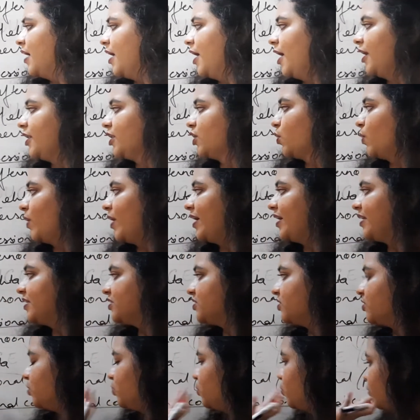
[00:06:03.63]
Otherwise,
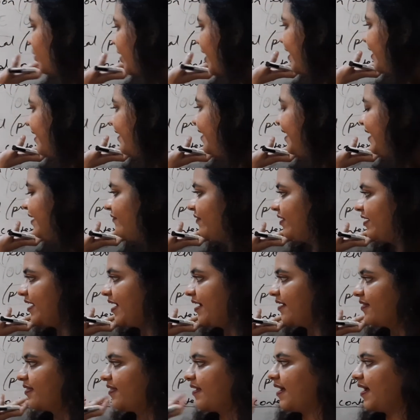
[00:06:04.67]
you can leave it
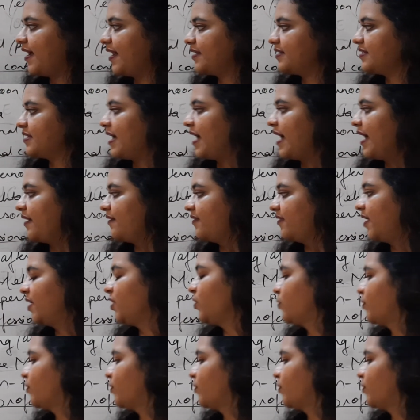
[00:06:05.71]
at that, and then you